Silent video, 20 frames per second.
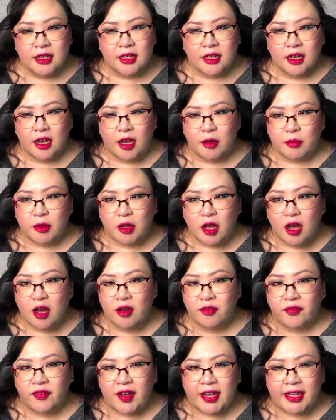I'm not
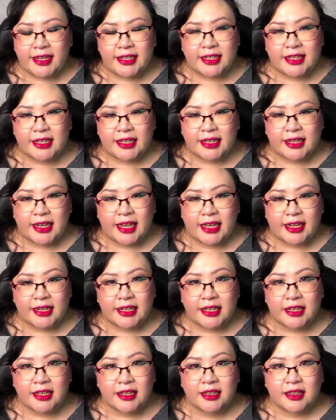finding
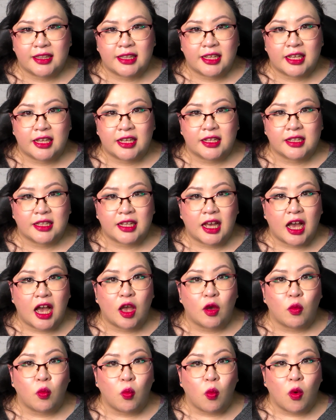anything that I
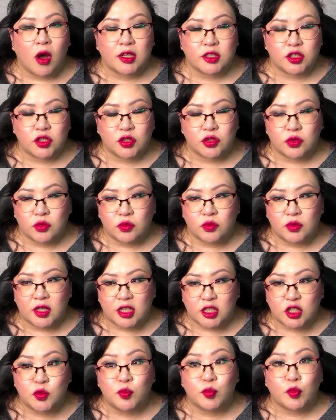want to
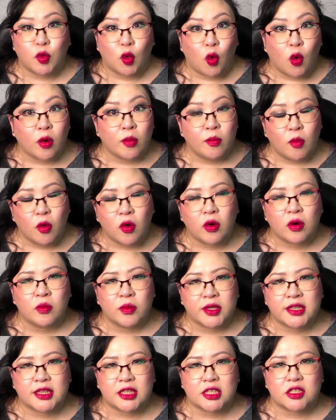explore more
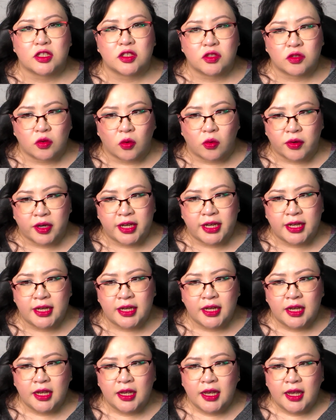with this story.
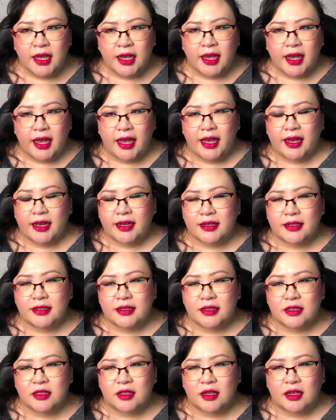
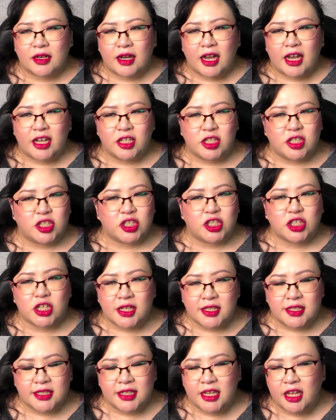And I
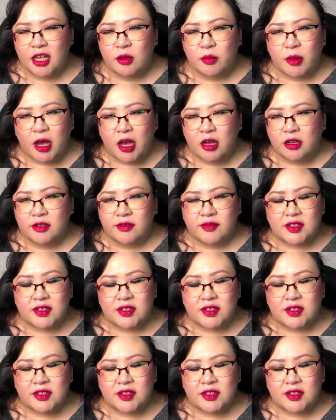just came out of a